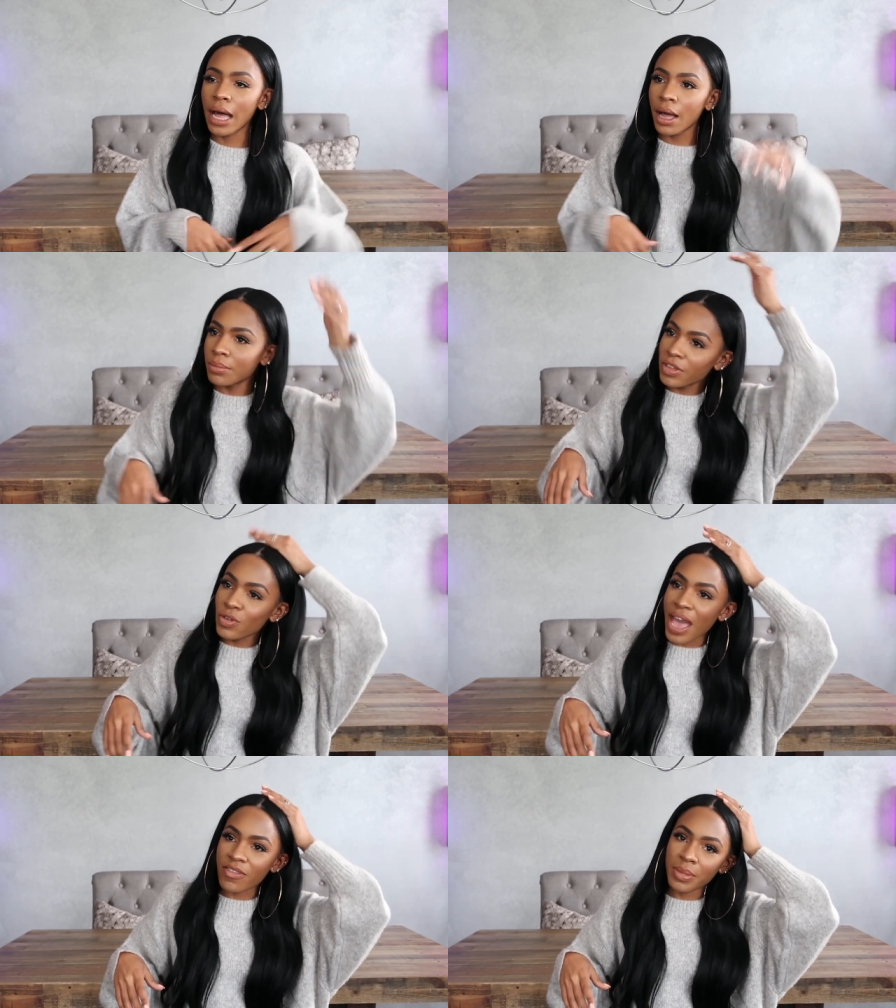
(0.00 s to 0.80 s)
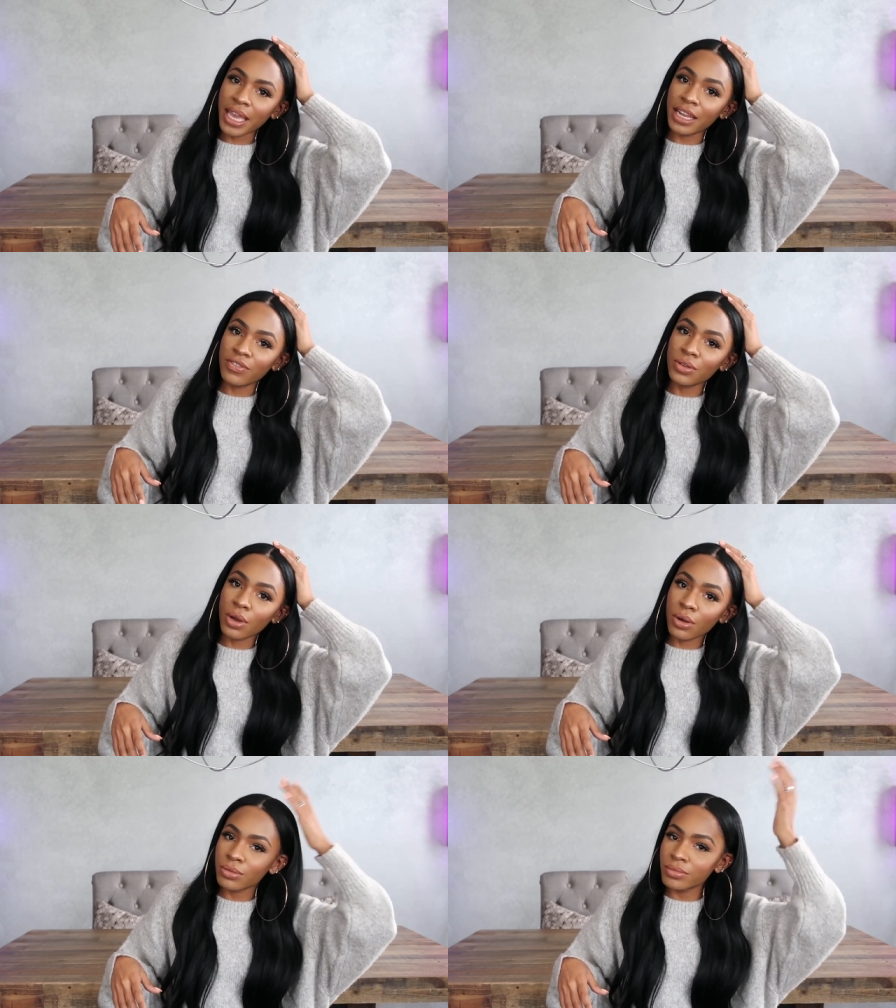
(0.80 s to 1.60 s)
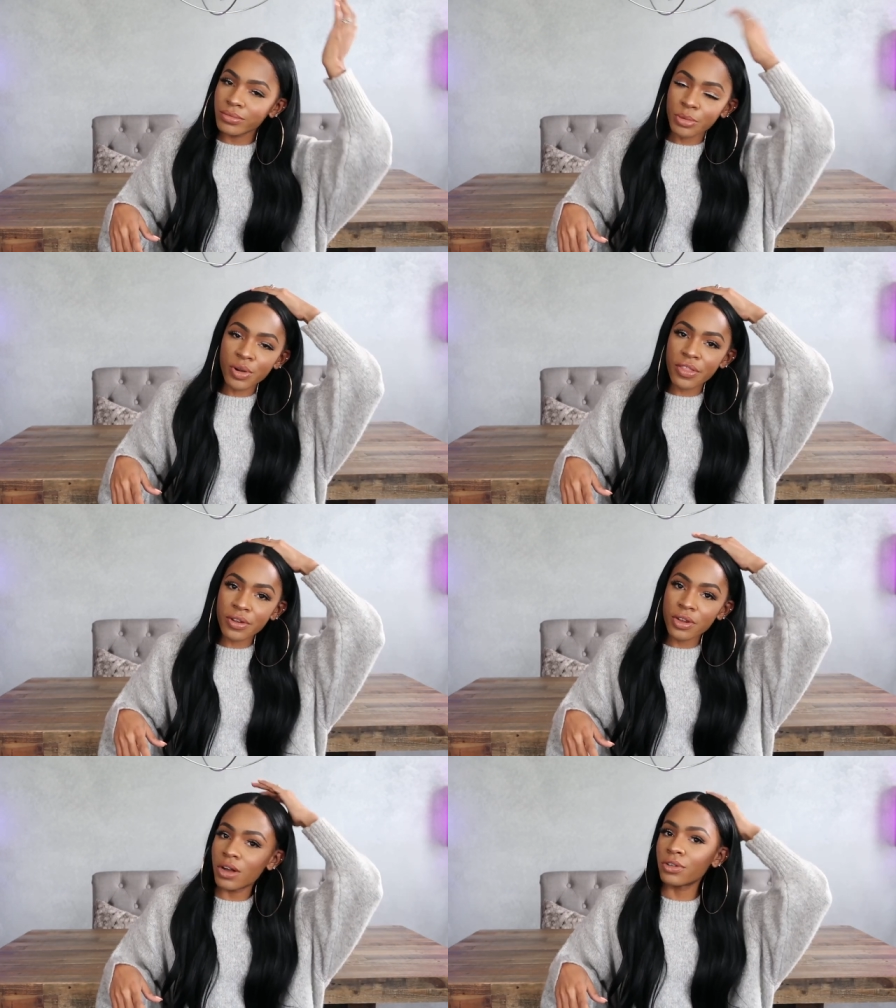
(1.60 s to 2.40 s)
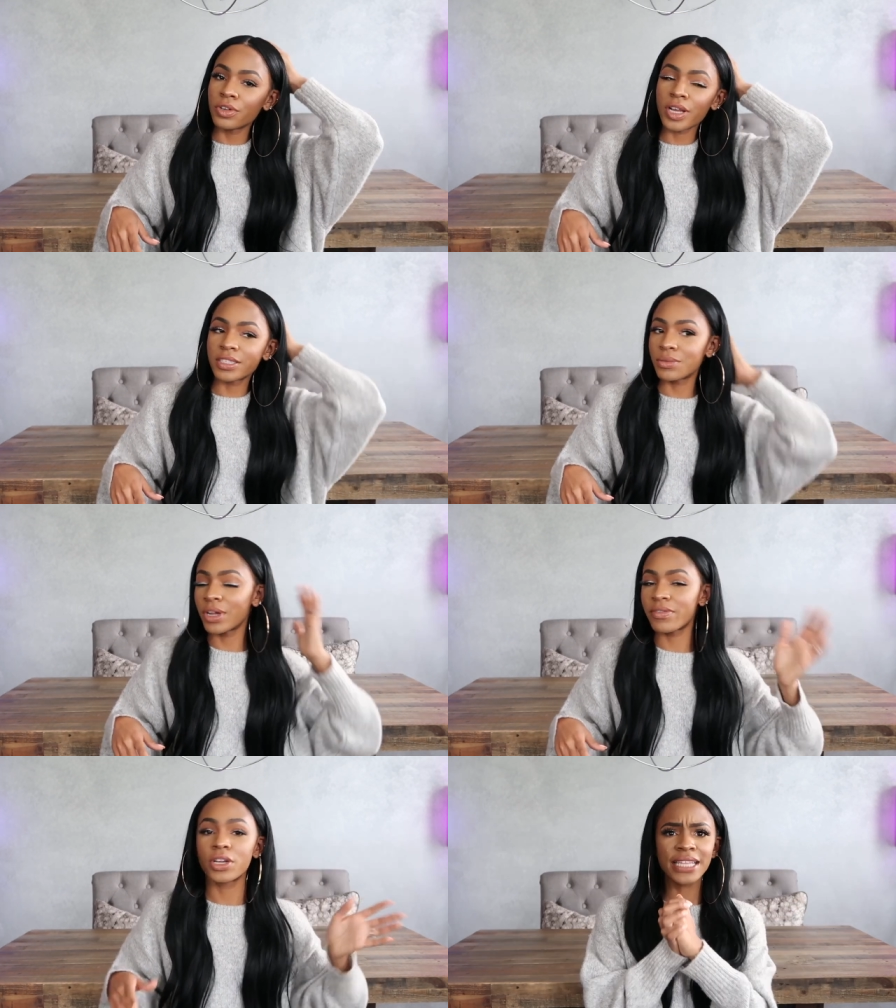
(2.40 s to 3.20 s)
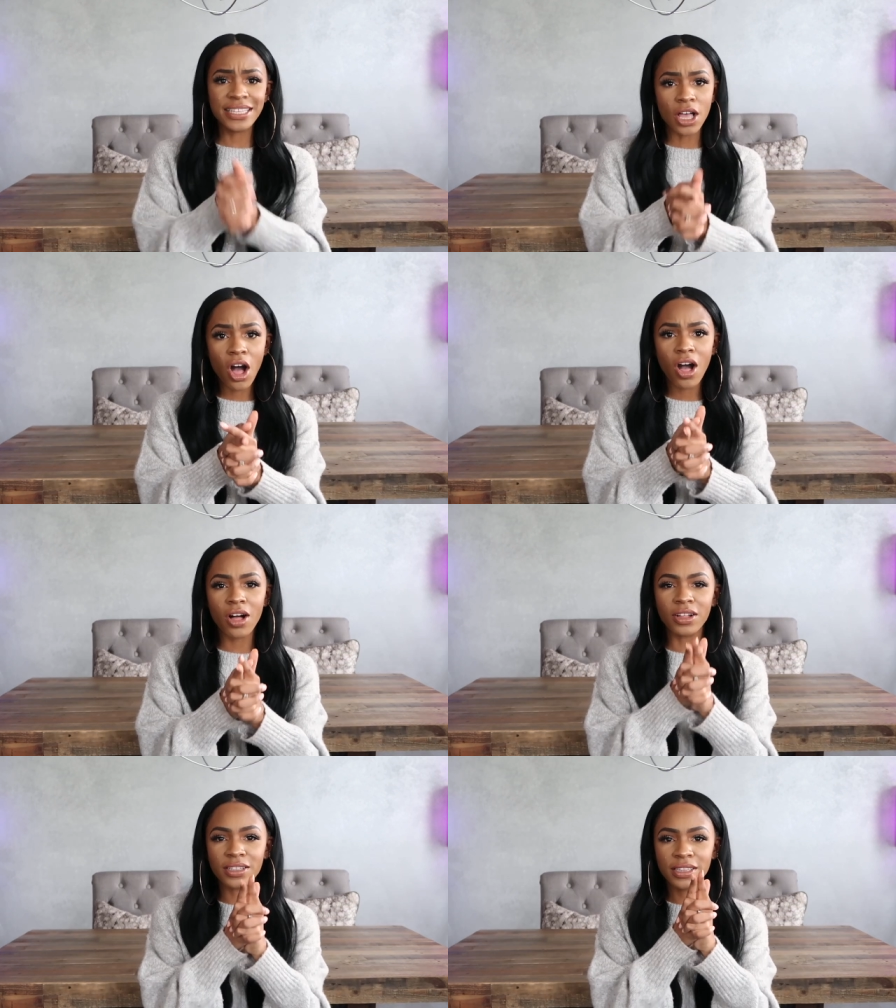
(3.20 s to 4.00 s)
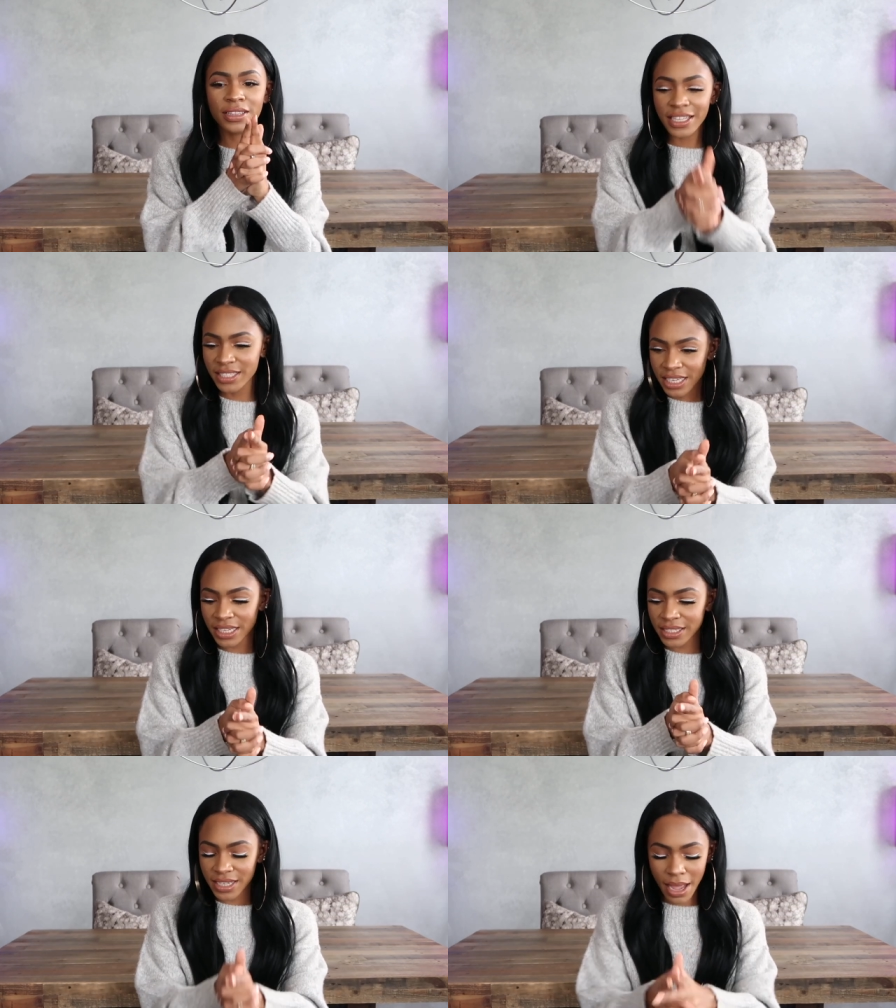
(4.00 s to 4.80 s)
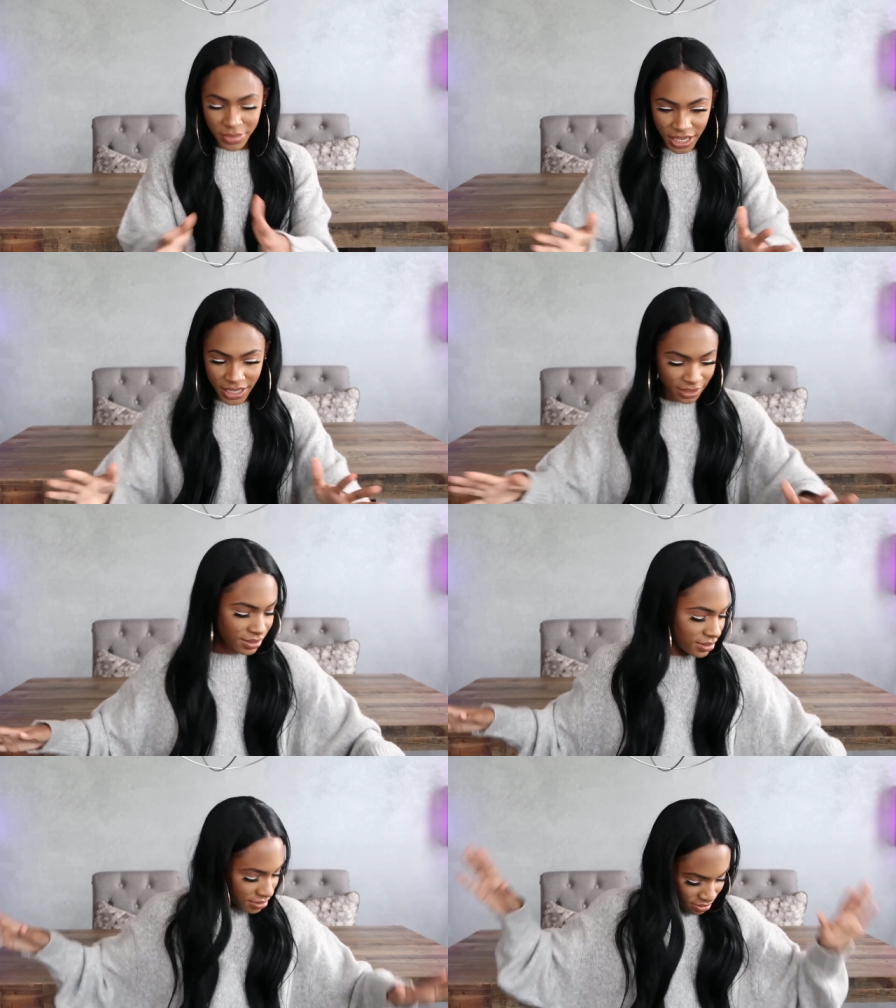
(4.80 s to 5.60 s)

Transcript: Um, if you have a man, if you don't, your brother, your uncle, your cousin, whatever. That's all. That's it. I'm done.